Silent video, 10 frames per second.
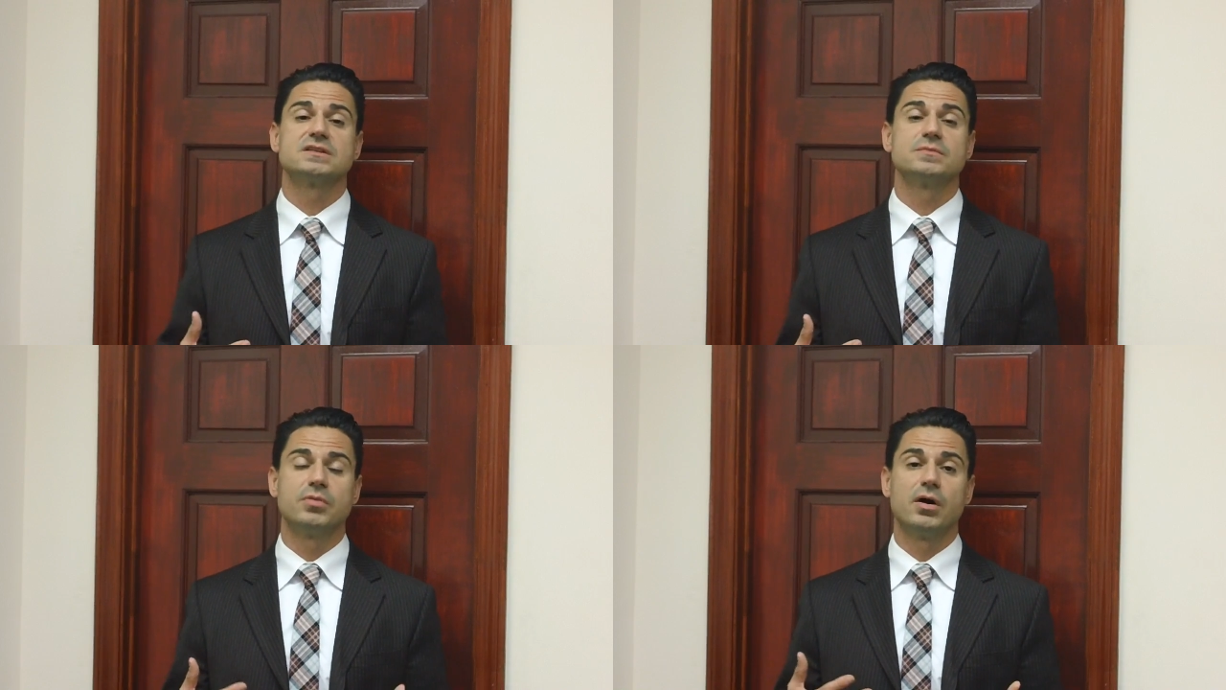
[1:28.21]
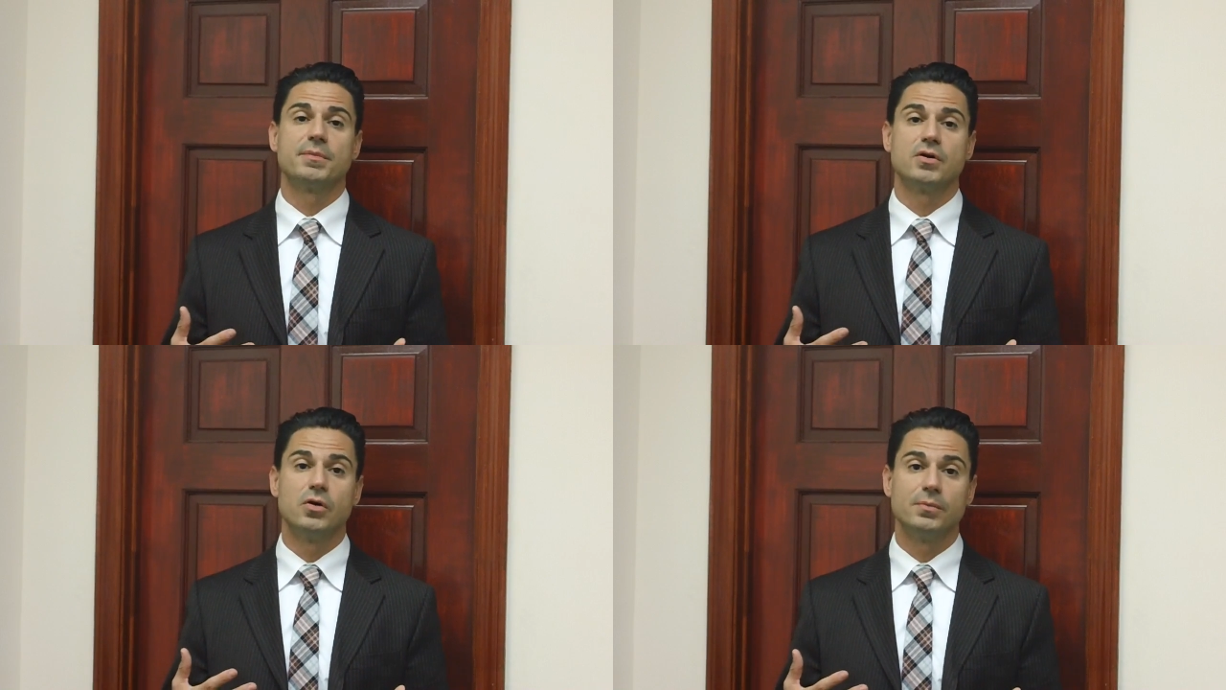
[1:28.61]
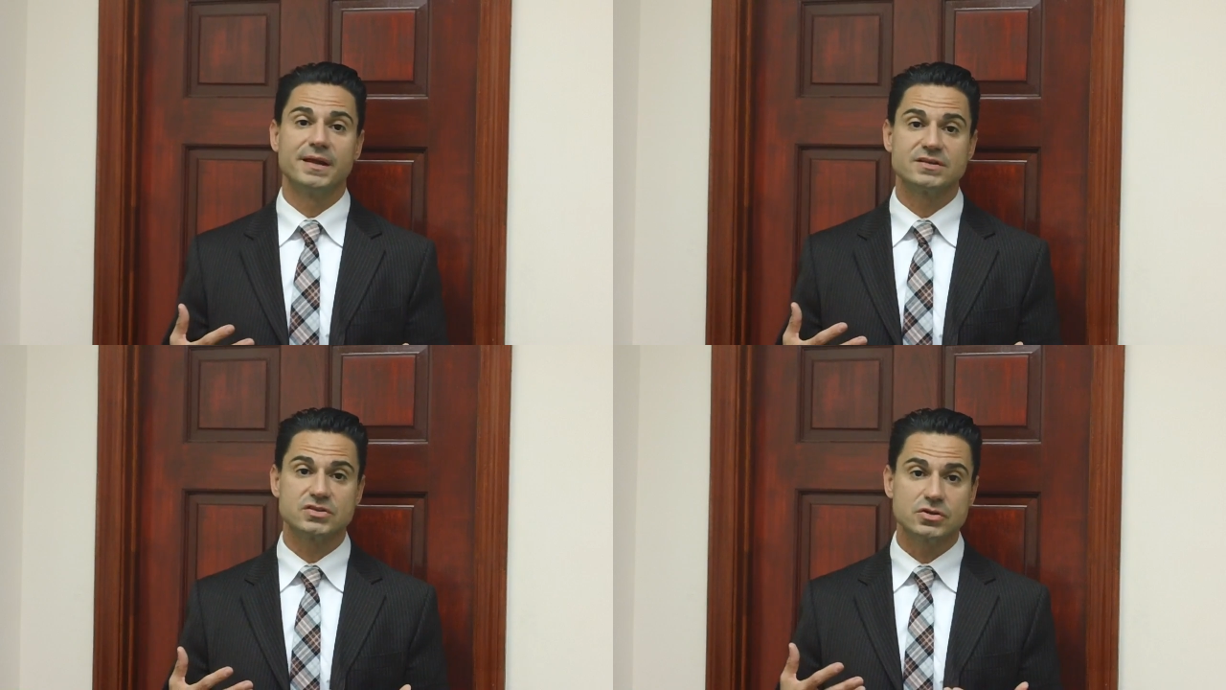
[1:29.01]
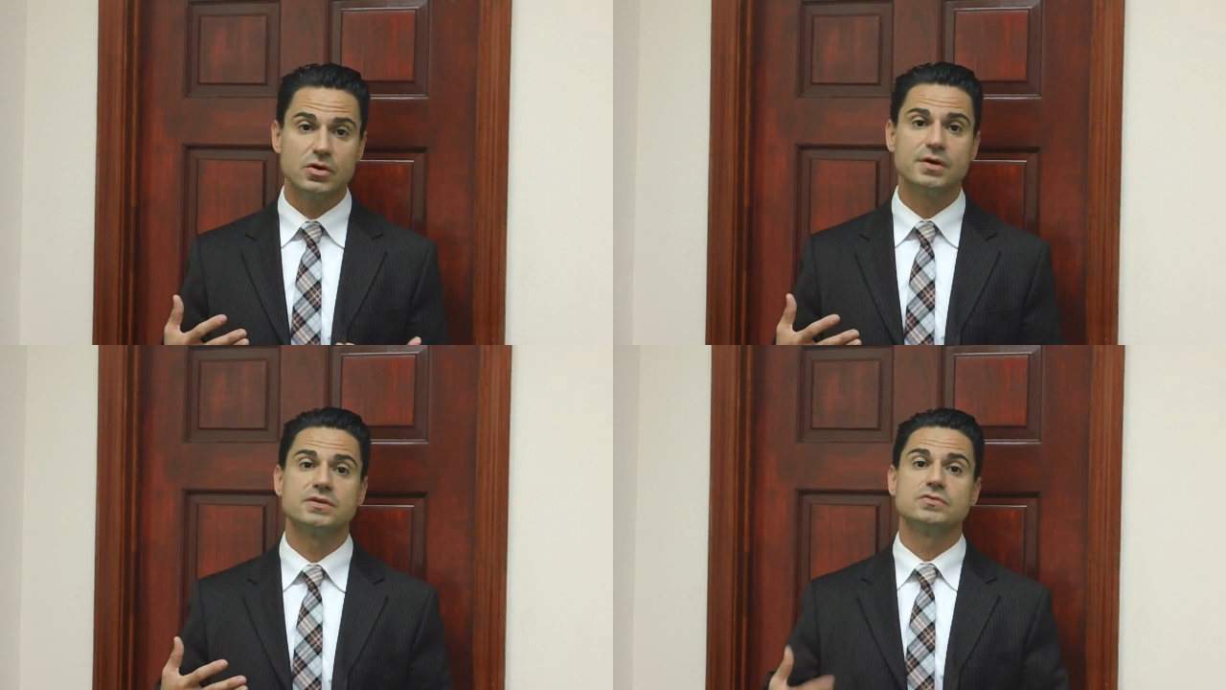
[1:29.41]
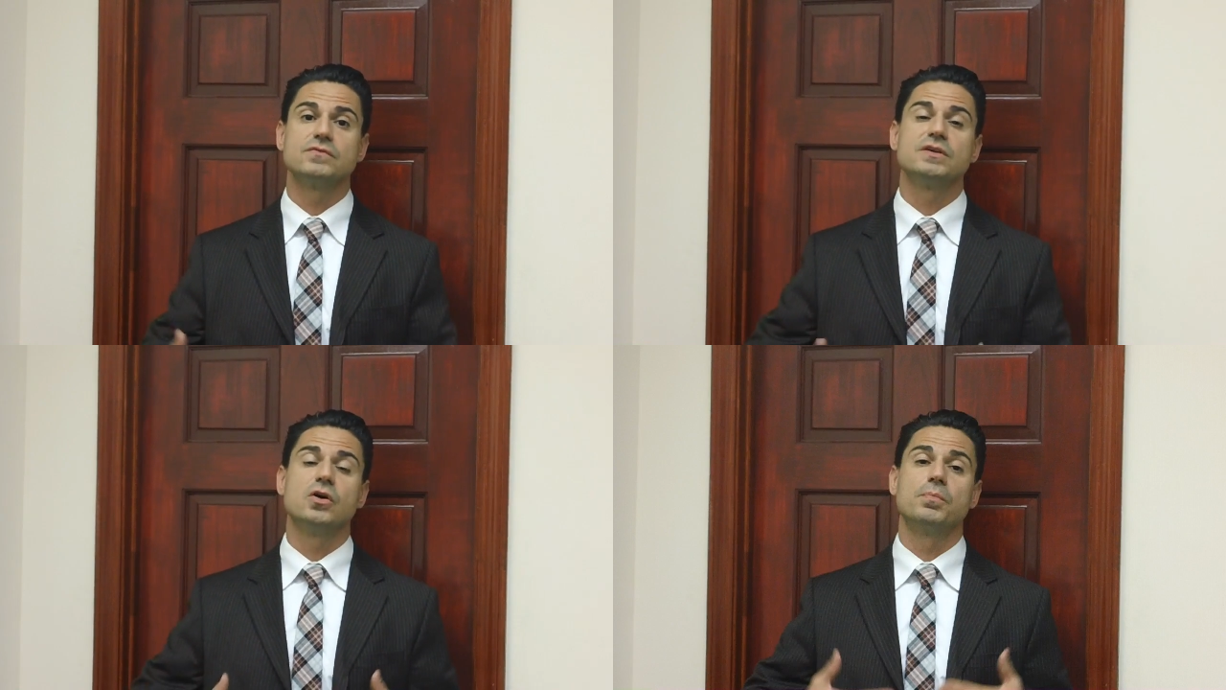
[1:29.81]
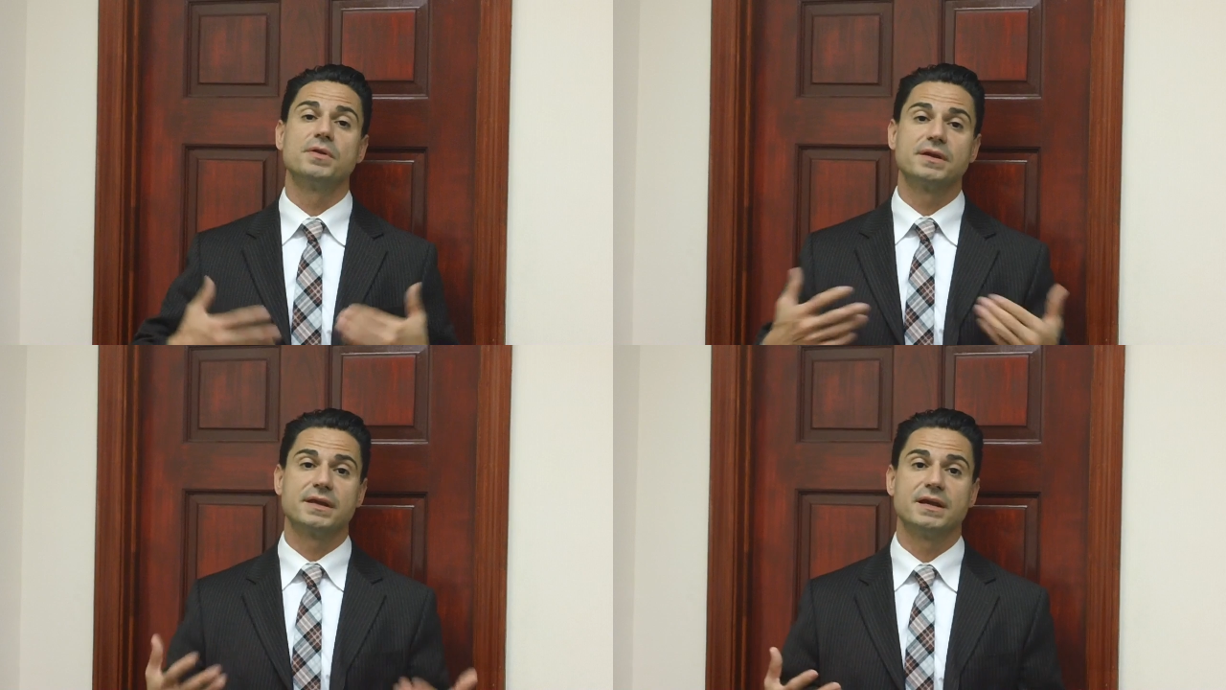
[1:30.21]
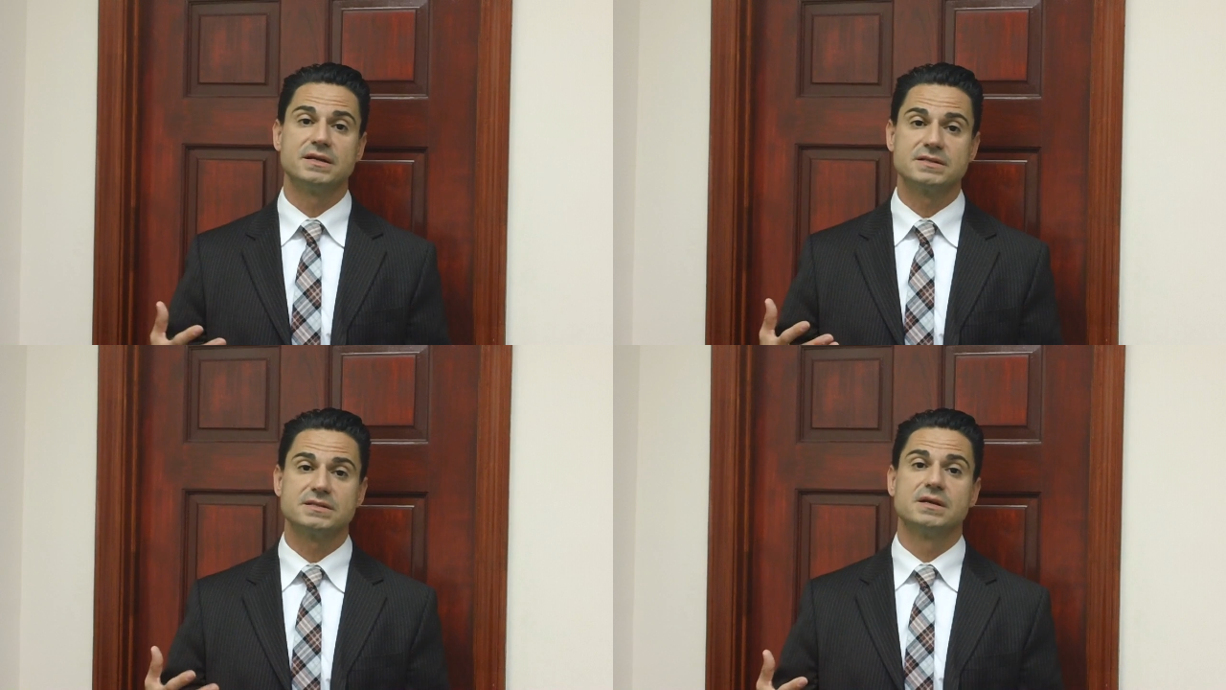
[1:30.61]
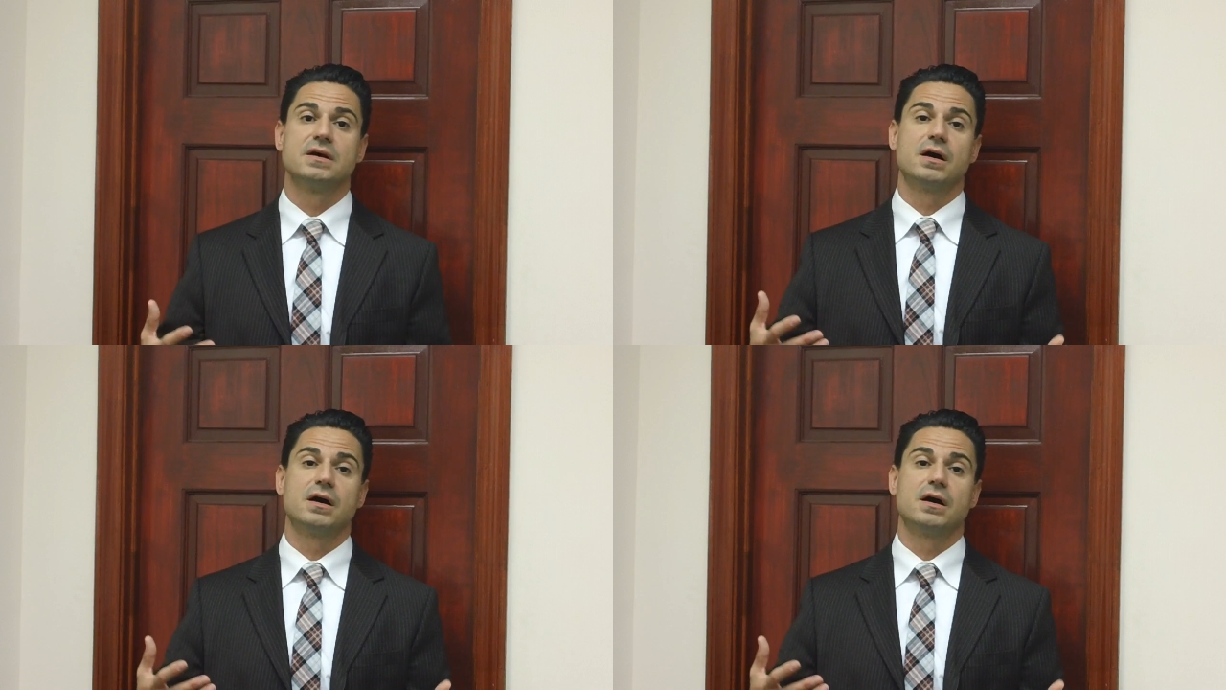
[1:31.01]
the Department of Homeland Security to reopen the case